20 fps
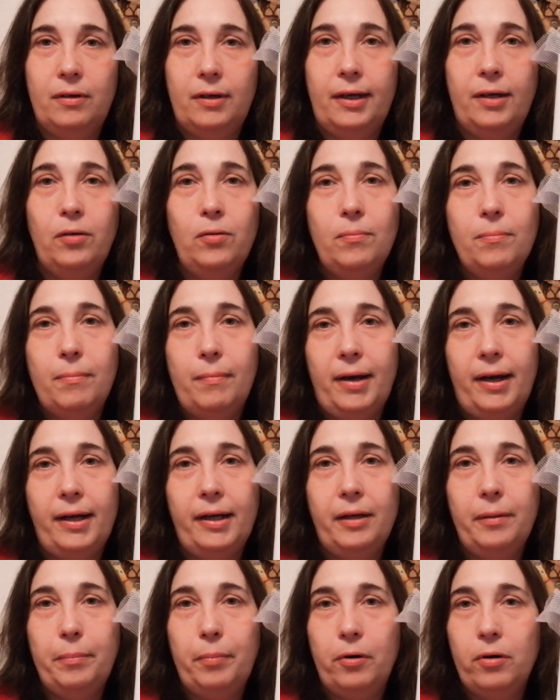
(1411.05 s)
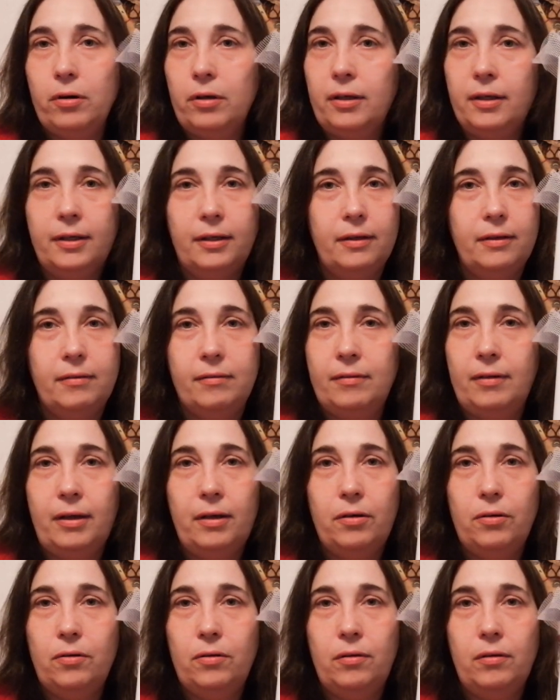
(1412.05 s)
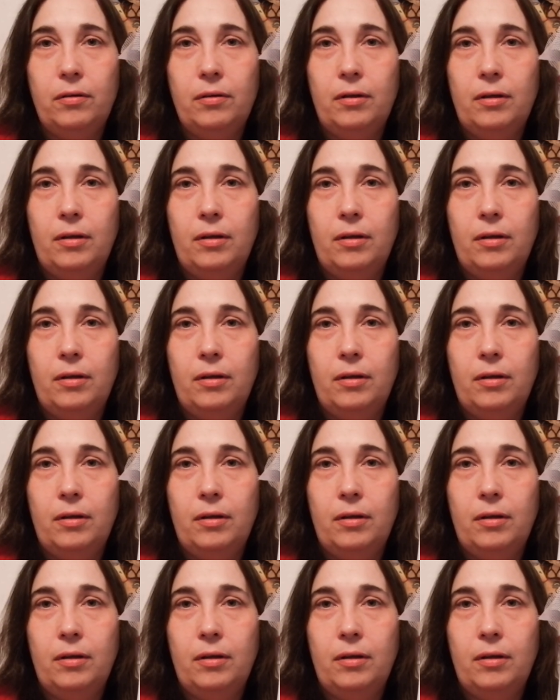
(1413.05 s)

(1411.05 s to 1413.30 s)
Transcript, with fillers: I don't mind parking at all,